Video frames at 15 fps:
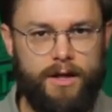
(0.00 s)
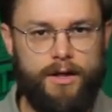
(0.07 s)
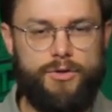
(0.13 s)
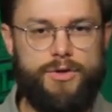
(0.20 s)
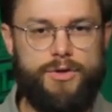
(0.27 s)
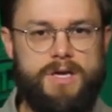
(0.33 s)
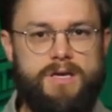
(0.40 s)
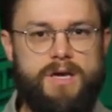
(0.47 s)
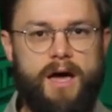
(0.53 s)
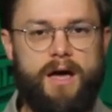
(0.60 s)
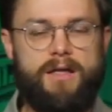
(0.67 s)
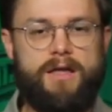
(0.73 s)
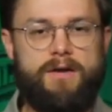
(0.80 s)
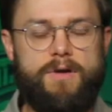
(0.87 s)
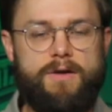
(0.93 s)
the, uh,
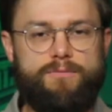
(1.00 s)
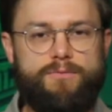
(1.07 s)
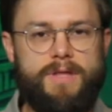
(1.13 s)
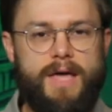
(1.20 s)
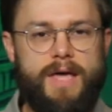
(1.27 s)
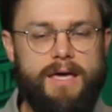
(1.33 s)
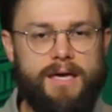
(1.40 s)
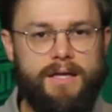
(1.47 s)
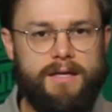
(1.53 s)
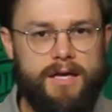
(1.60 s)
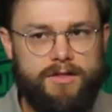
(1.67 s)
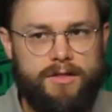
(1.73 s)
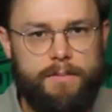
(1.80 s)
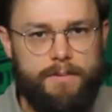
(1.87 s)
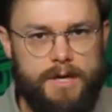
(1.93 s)
if, if they can
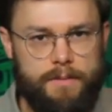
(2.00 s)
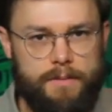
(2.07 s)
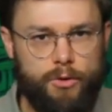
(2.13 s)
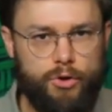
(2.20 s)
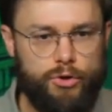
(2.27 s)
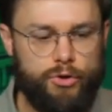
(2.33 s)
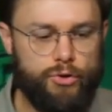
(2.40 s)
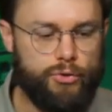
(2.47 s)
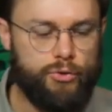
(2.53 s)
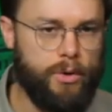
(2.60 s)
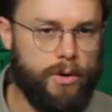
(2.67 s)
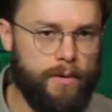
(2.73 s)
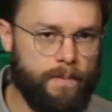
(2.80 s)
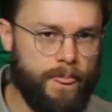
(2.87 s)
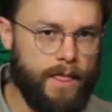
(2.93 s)
get the people
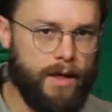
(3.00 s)
who